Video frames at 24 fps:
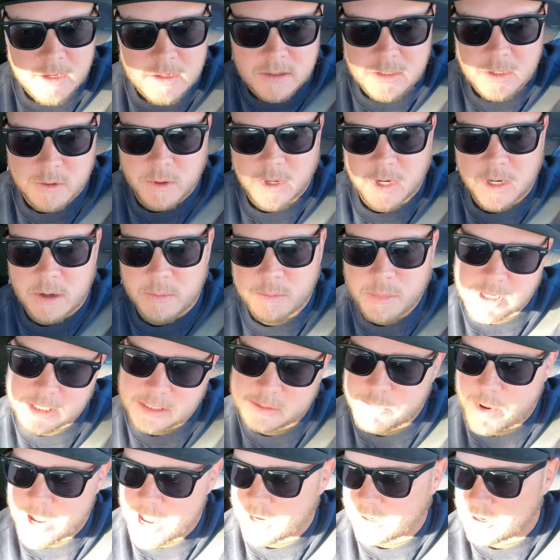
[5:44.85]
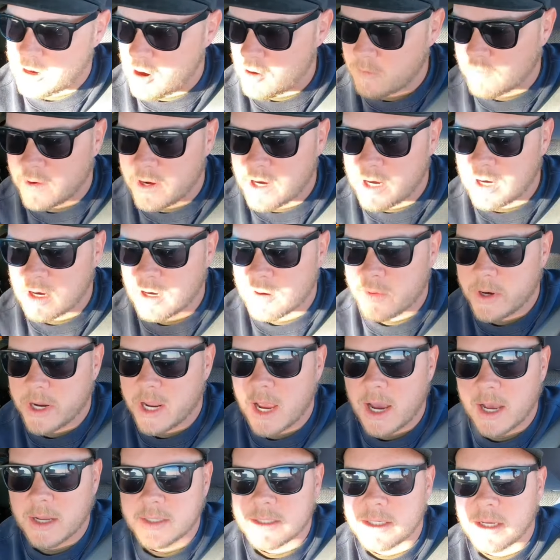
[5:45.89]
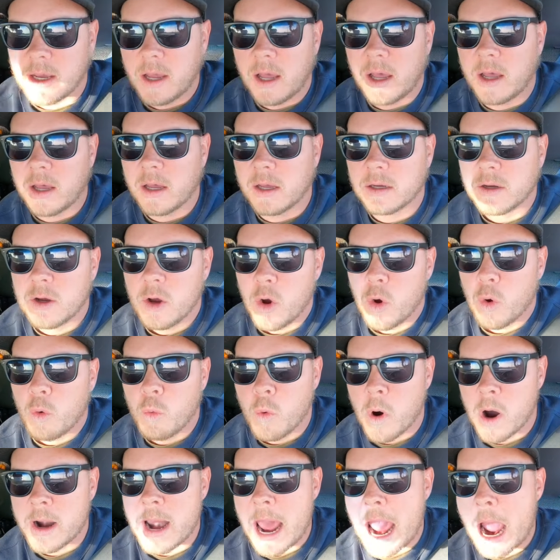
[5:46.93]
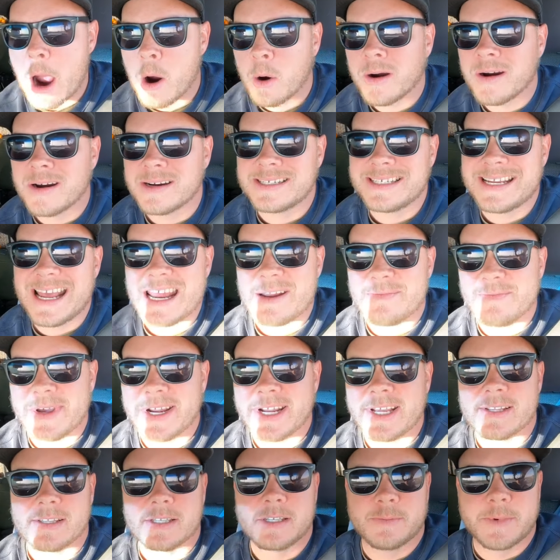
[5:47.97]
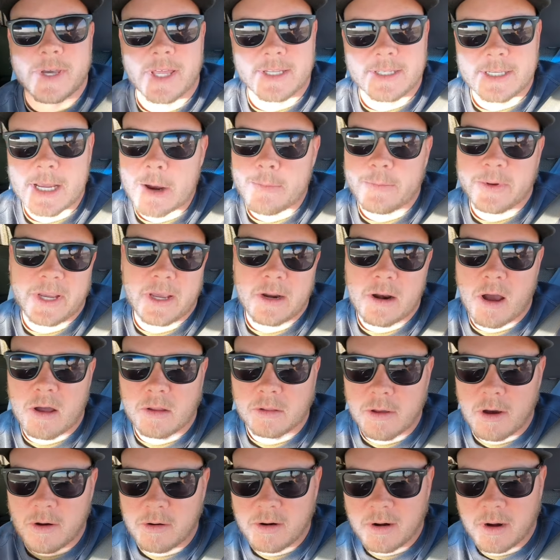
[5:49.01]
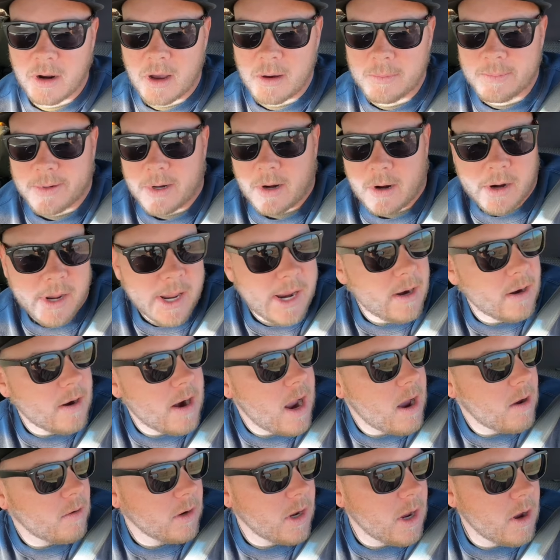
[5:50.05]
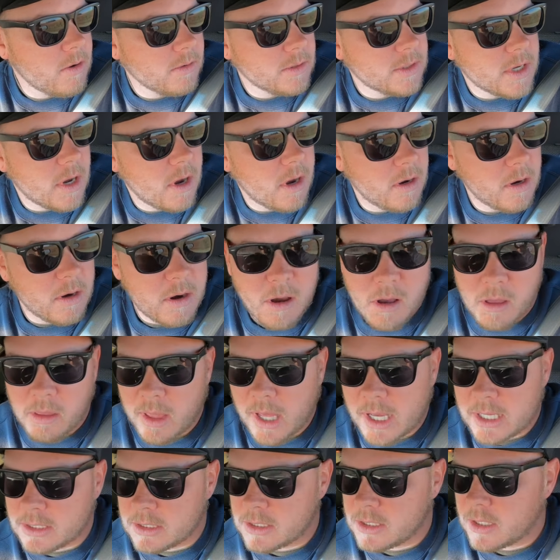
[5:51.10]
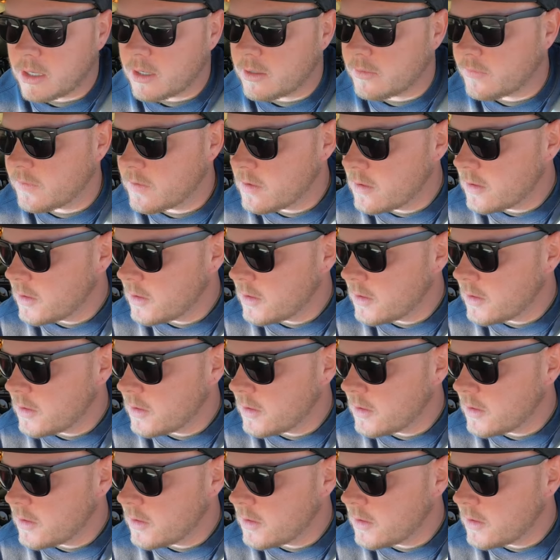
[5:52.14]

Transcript: So we're gonna buzz back over here. We got 1 hour and 10 minutes. So by the time we get all loaded up and our gear out and coats on and all that stuff,